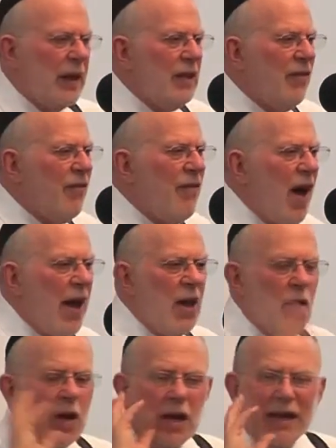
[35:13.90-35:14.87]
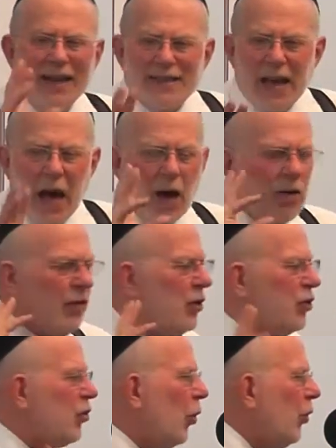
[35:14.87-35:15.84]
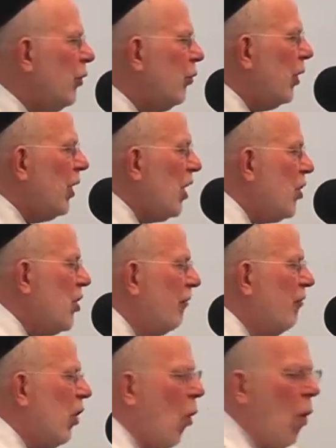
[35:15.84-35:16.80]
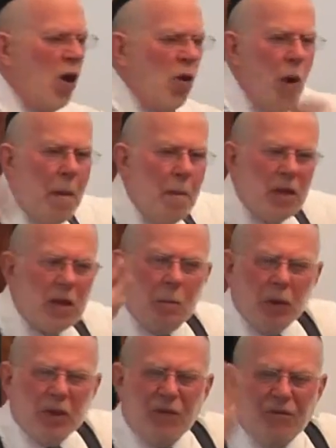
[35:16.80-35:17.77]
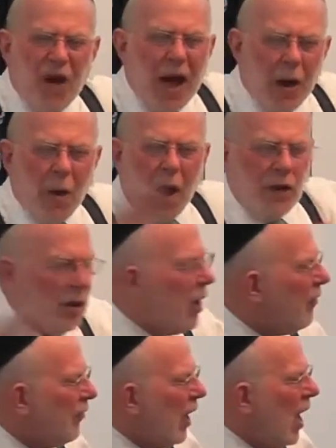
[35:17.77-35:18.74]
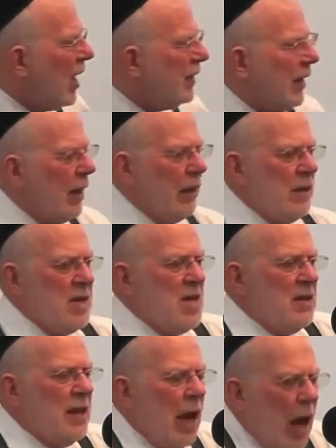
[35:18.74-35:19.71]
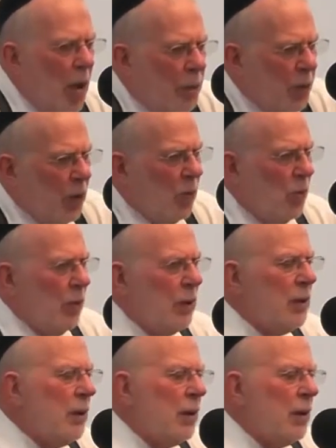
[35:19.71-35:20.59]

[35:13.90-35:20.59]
and the fire gets out of control. You, you have no equipment to put the fire out. You don't have God there to help you.